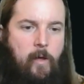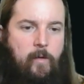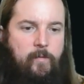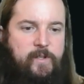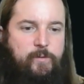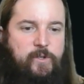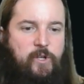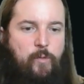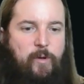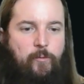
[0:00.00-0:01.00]
This one's
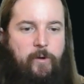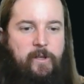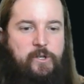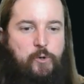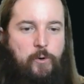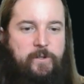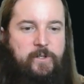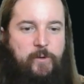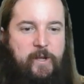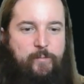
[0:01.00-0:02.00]
going to be really short and
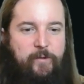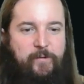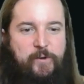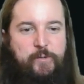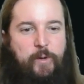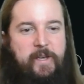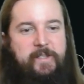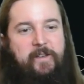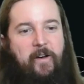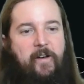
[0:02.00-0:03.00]
sweet, but first
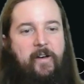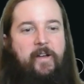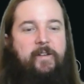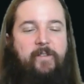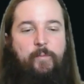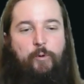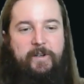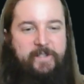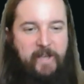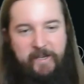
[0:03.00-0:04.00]
place on
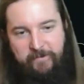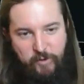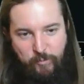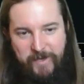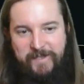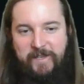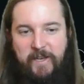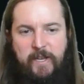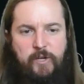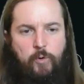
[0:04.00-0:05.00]
February 2nd for the big
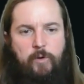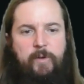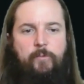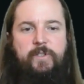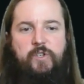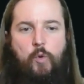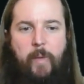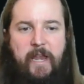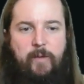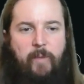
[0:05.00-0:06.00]
Sunday tournament was
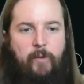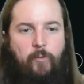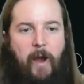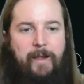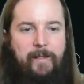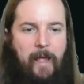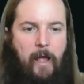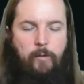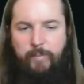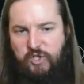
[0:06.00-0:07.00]
Domain by Riley
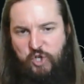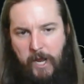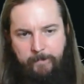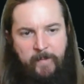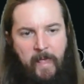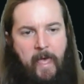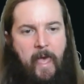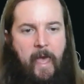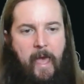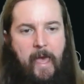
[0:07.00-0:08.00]
LBJ.
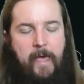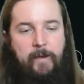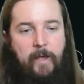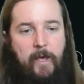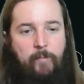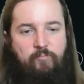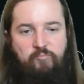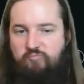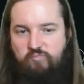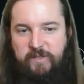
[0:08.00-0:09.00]
And
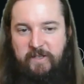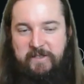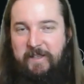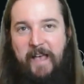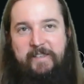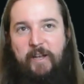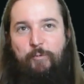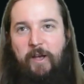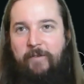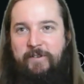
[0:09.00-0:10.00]
since the last time
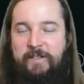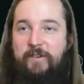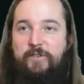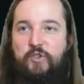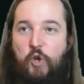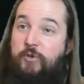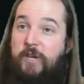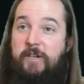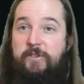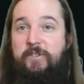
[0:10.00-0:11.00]
we covered it, there's no
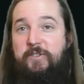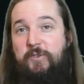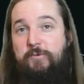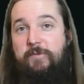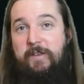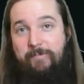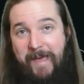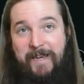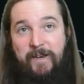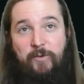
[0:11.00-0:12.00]
changes to the
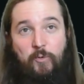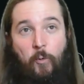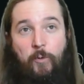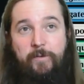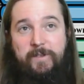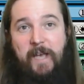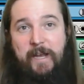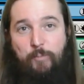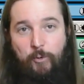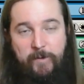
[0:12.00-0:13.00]
main nor the
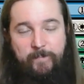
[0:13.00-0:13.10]
sideboard.